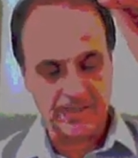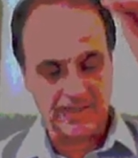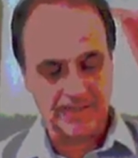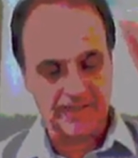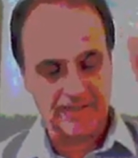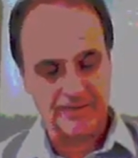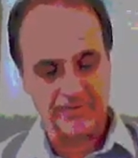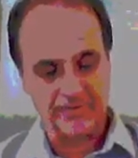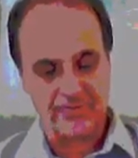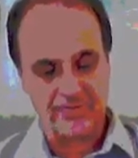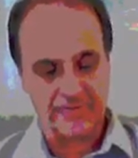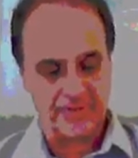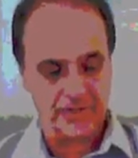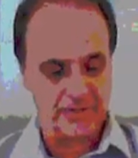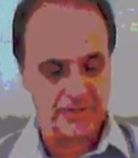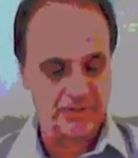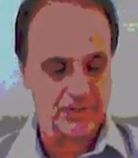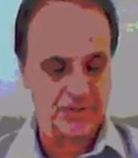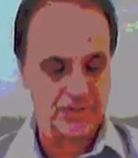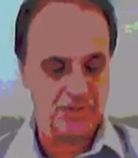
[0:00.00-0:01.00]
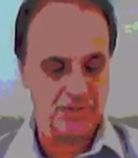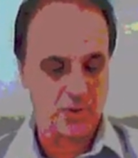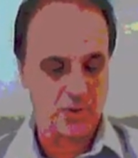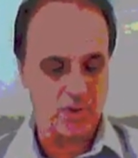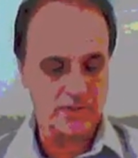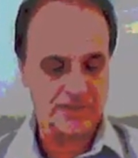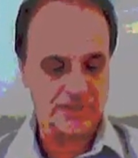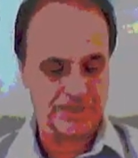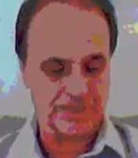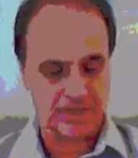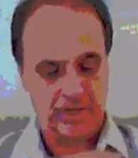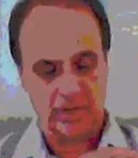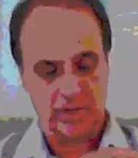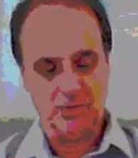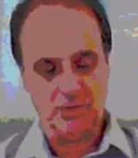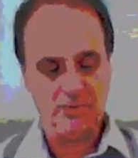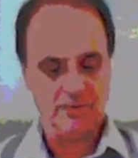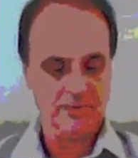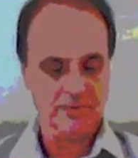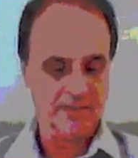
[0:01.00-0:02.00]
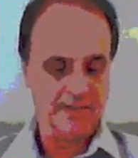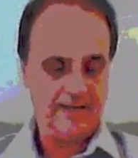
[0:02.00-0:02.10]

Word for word: the torso,